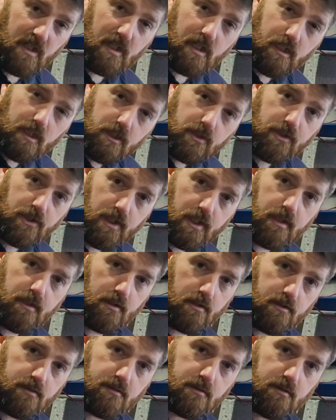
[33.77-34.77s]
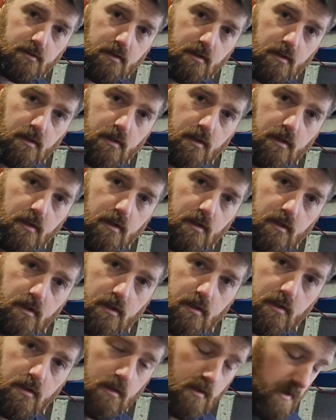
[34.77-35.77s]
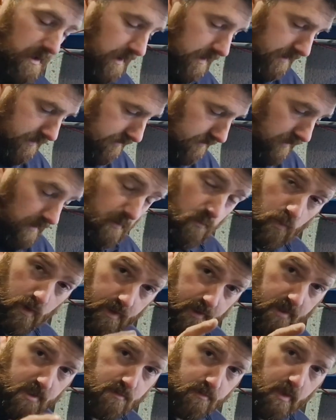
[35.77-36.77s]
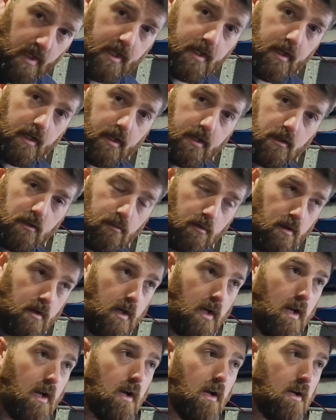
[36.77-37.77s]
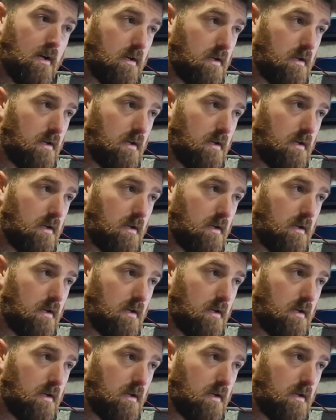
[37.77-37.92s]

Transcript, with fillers: ingenious it's when I explain it, you'll be like, ah,